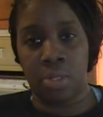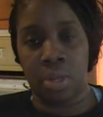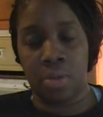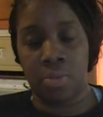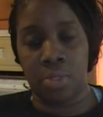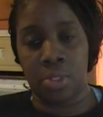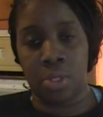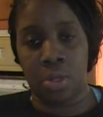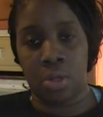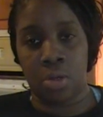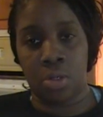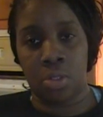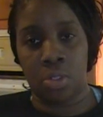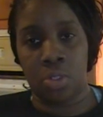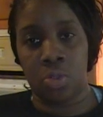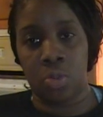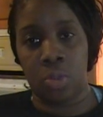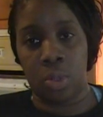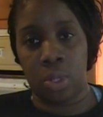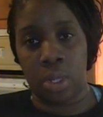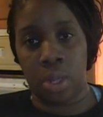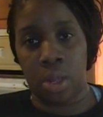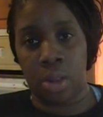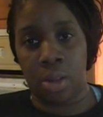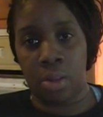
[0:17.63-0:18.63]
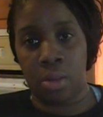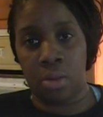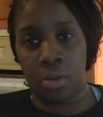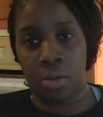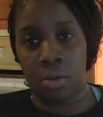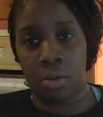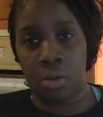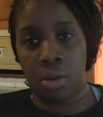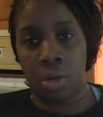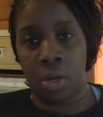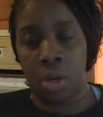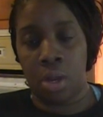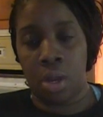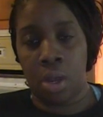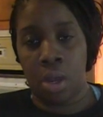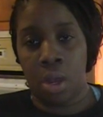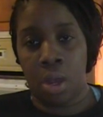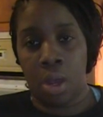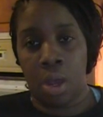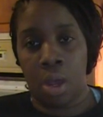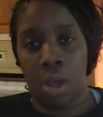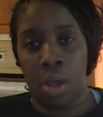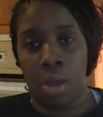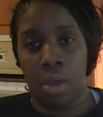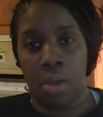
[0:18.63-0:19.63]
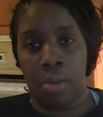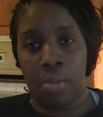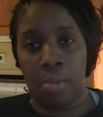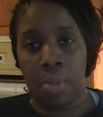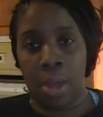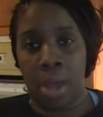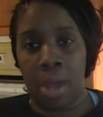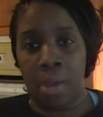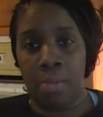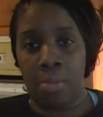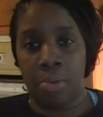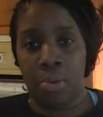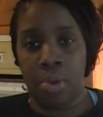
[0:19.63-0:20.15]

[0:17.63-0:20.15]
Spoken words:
I was going to do another hot